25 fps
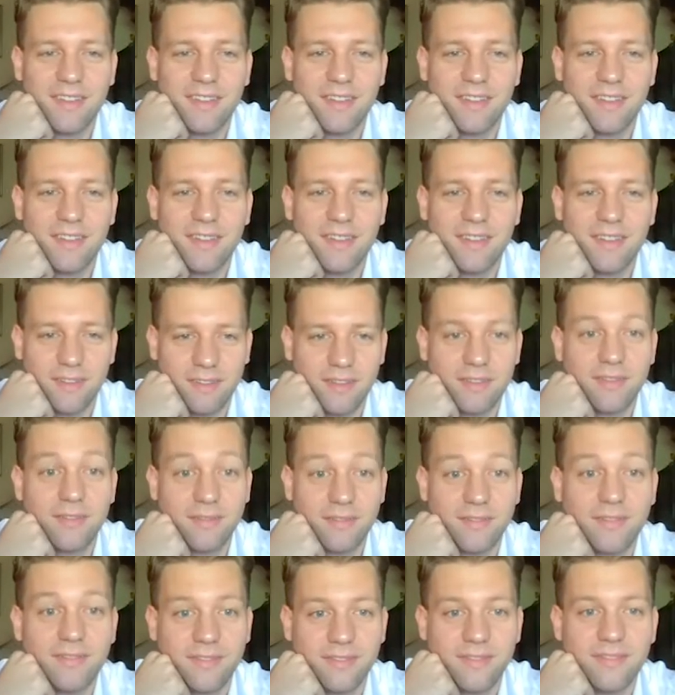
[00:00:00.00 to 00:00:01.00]

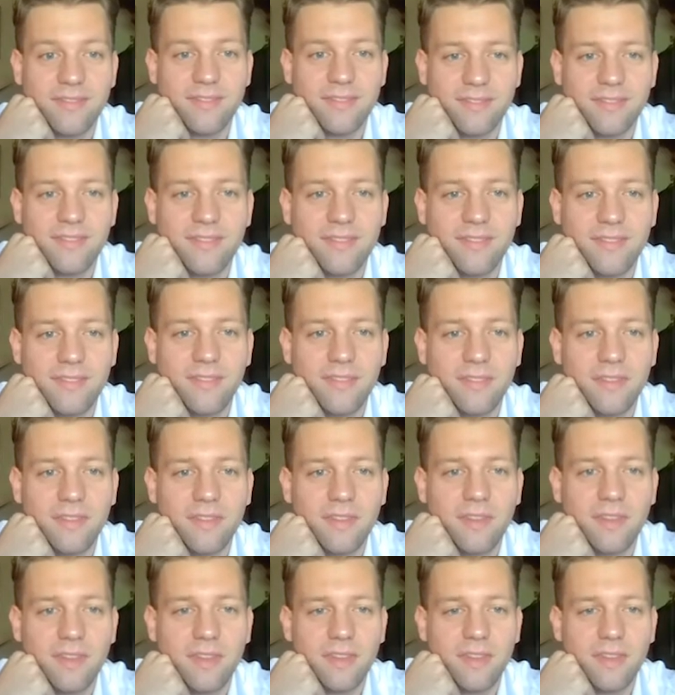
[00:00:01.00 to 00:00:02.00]

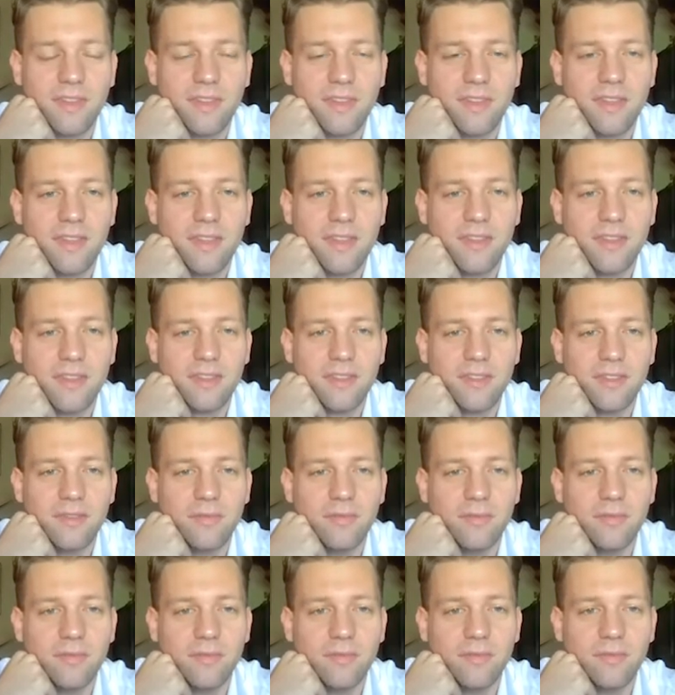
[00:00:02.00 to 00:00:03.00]

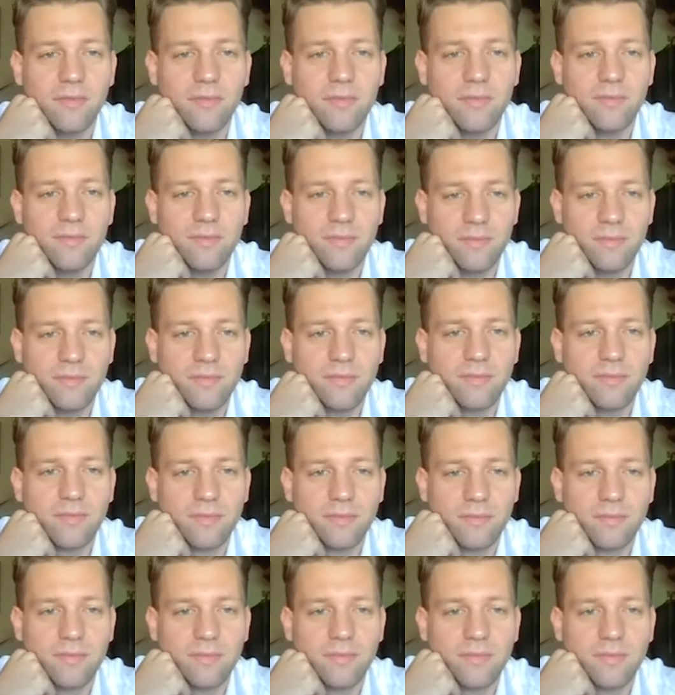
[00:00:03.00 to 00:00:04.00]

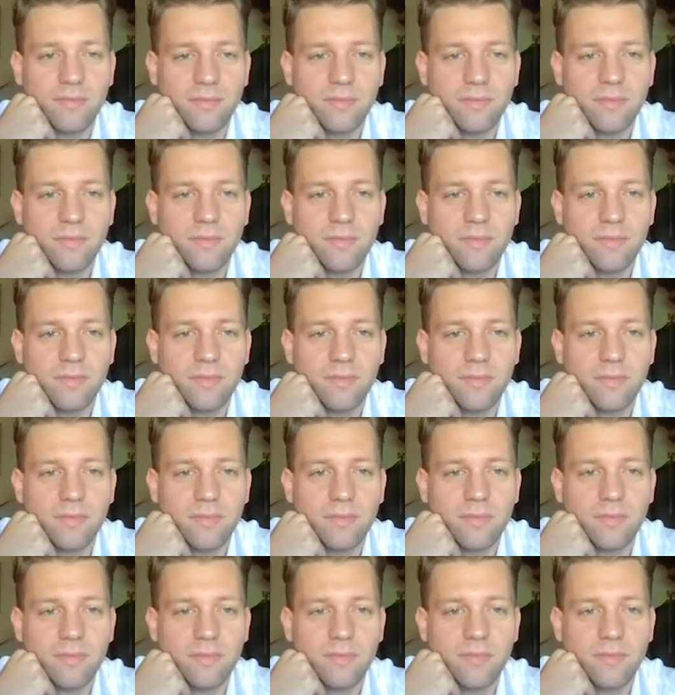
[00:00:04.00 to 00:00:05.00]

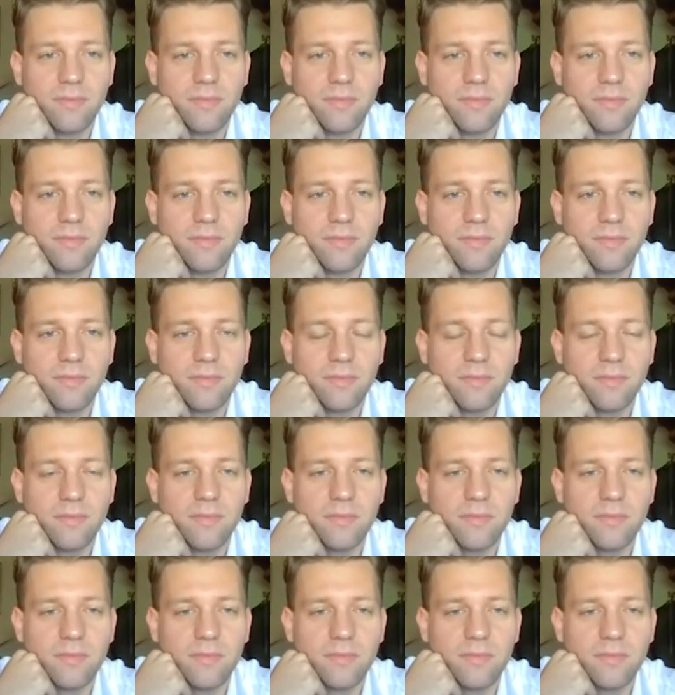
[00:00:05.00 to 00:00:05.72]
[no speech]